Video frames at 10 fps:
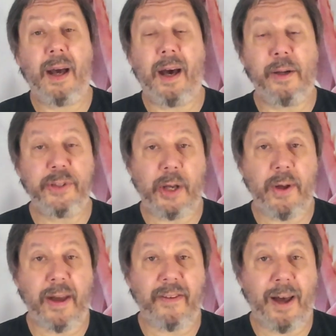I
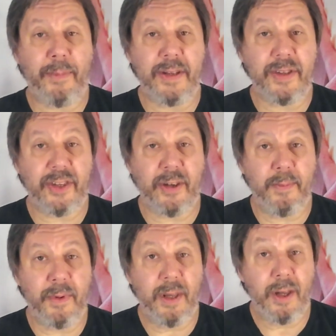also have come in
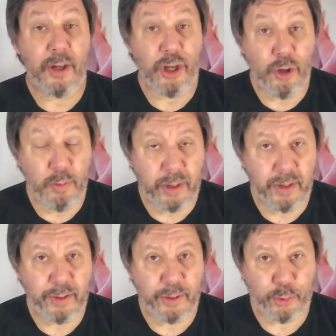some
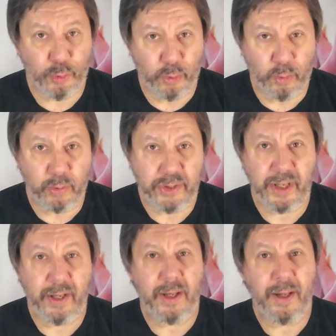human
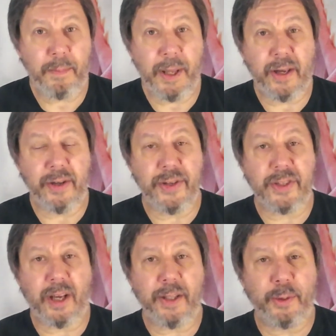thralls,
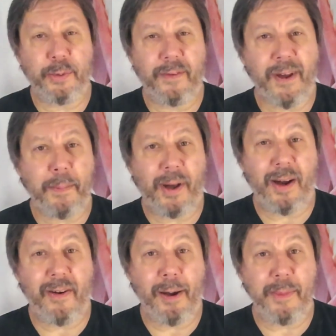because I thought the
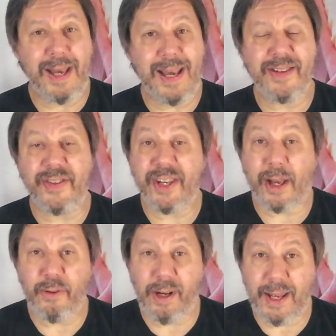vampire army isn't
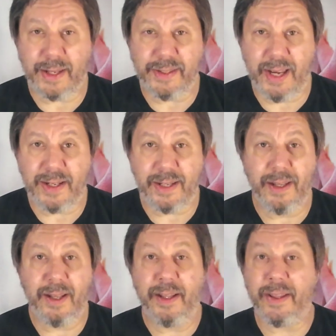totally undead.
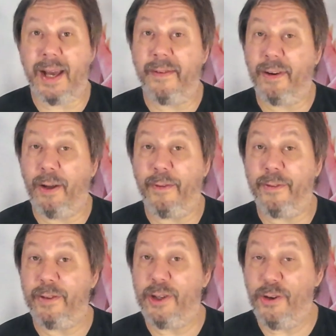They have a lot
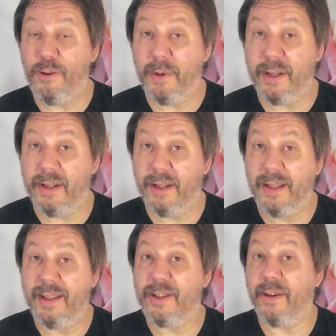of human
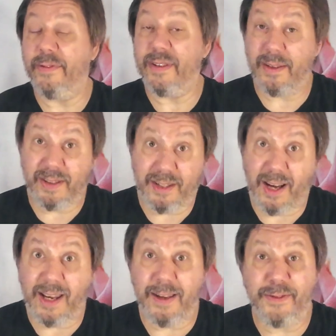sort of
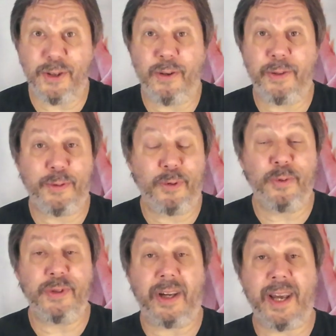slaves or
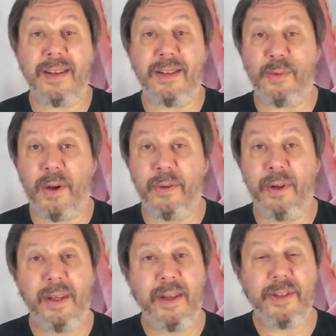thralls, I guess, as
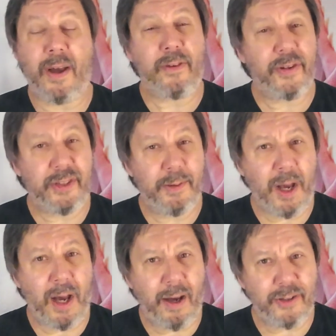well. So I've got
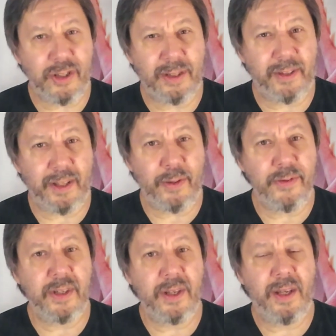some archers for
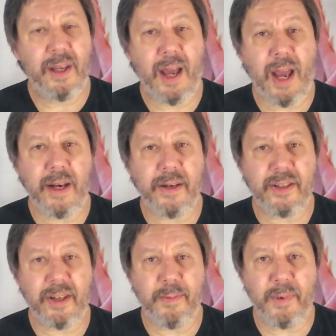those and
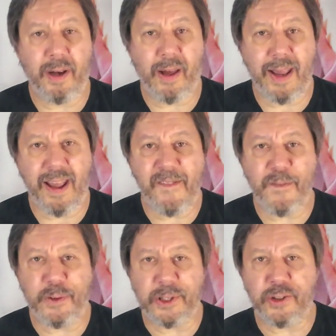some light
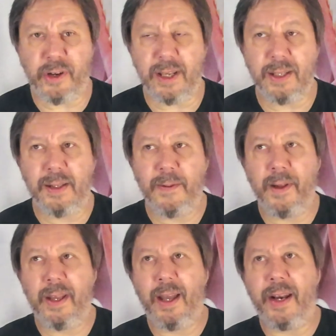infantry.
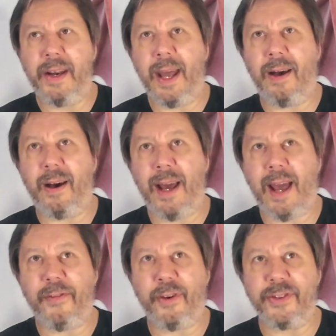Now, I
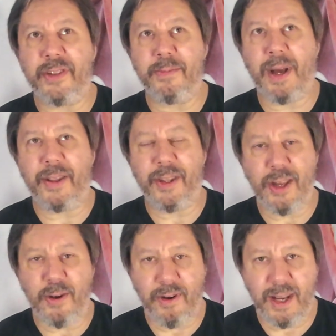have got some other
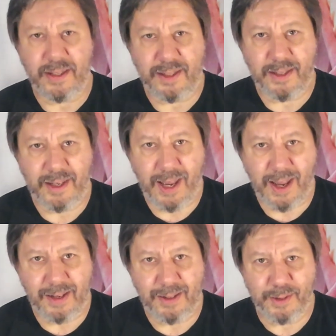units
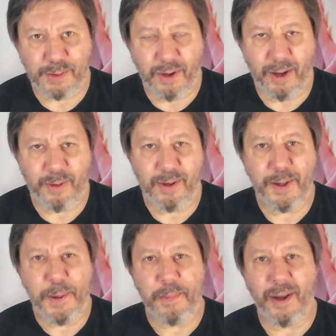here as well,
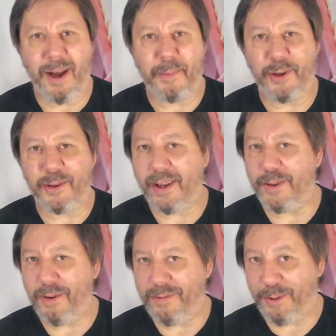but I'm not going
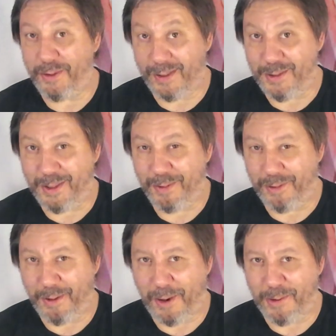to reveal those
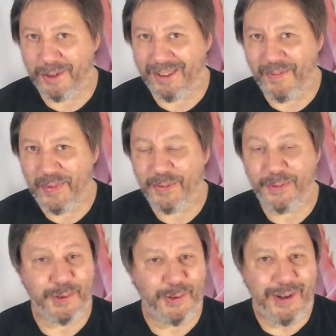for the moment
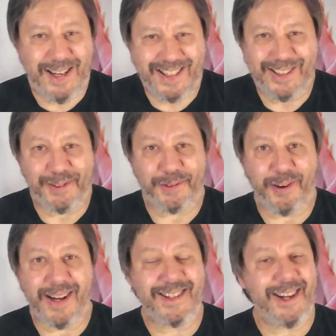for reasons of
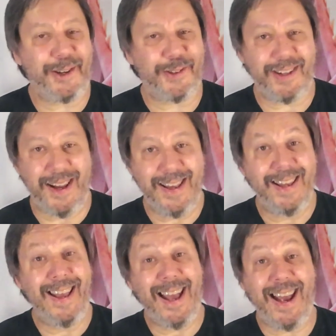great secrecy,
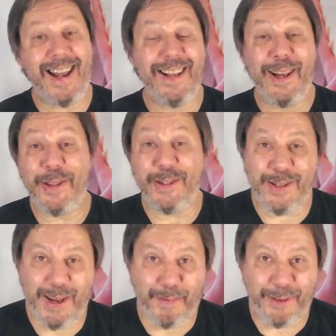and this
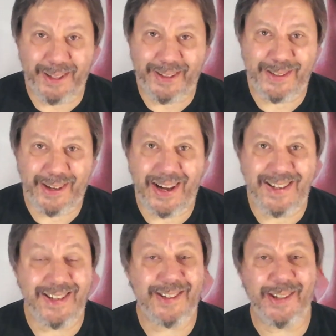is something that
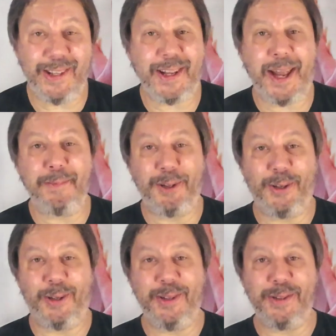ties into the game
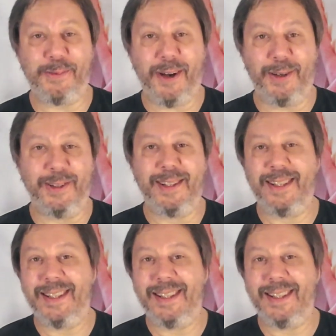lore as well.